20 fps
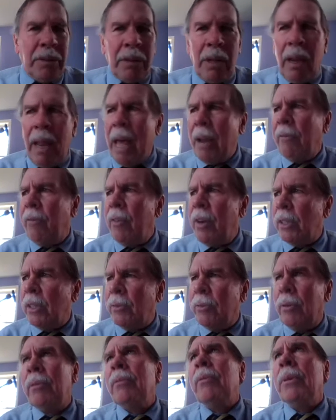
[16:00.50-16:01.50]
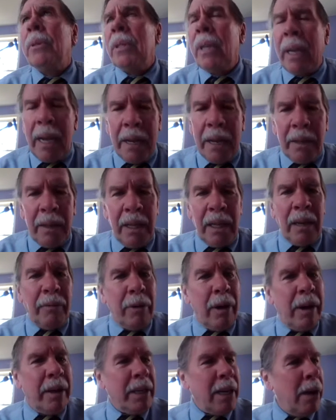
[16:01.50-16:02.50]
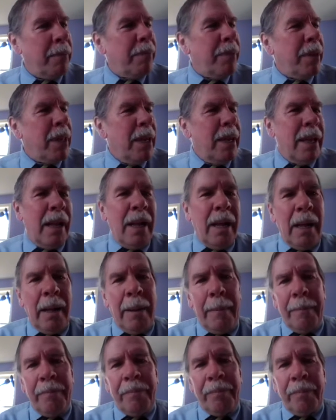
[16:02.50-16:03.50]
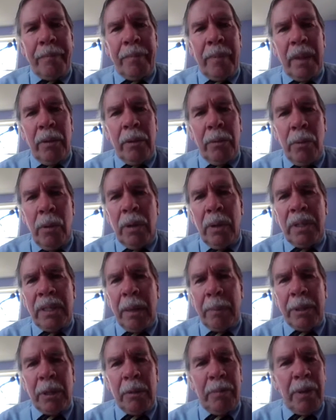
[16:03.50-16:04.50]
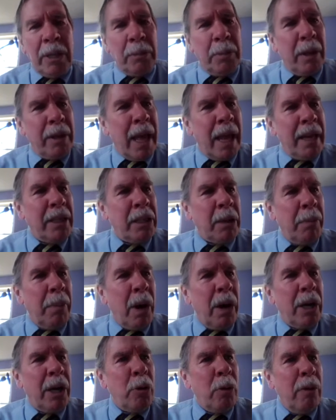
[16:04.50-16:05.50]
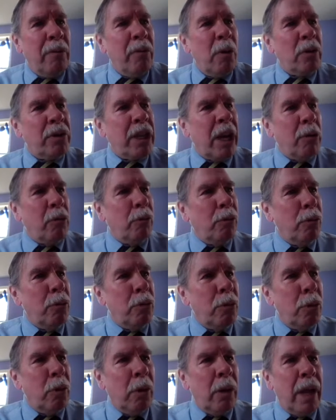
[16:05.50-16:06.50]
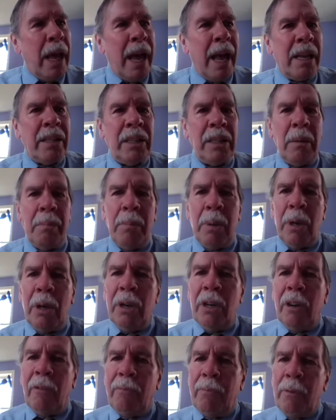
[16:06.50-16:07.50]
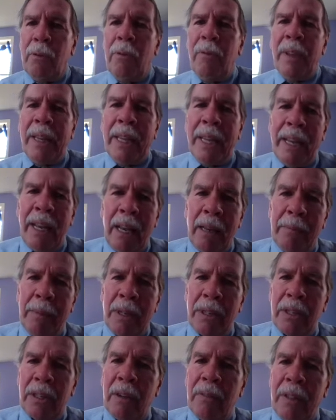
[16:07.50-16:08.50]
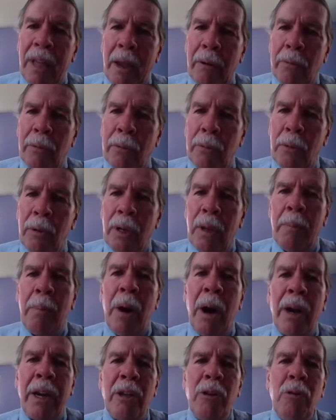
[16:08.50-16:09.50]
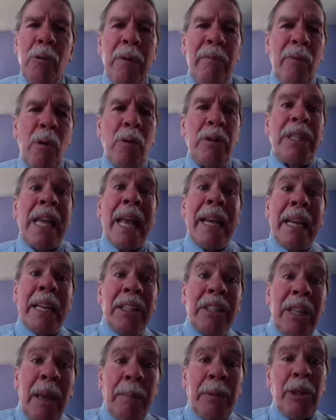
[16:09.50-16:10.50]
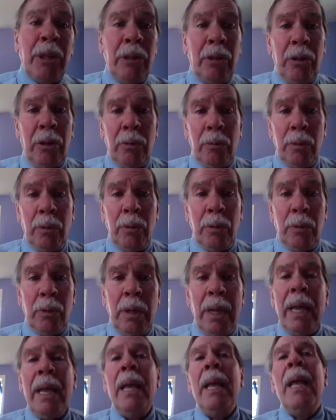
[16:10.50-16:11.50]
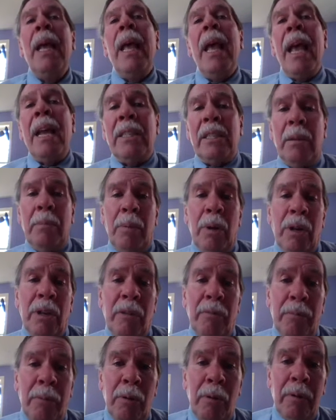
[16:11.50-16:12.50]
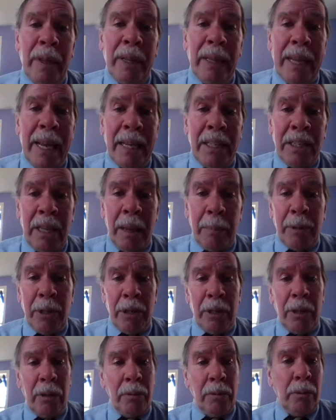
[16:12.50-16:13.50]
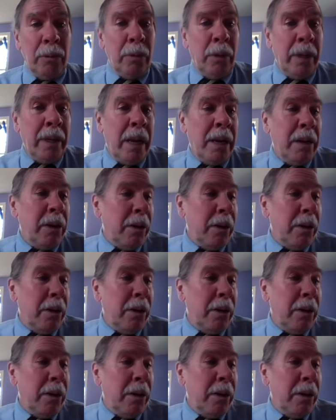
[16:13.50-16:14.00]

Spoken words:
There's a Latin phrase for it, which I can't think of right now. The rule exception principle, that is, a party who invokes a rule has the burden of proving the elements of that rule. A party who invokes an exception to the rule has the burden of proving the exception to the rule.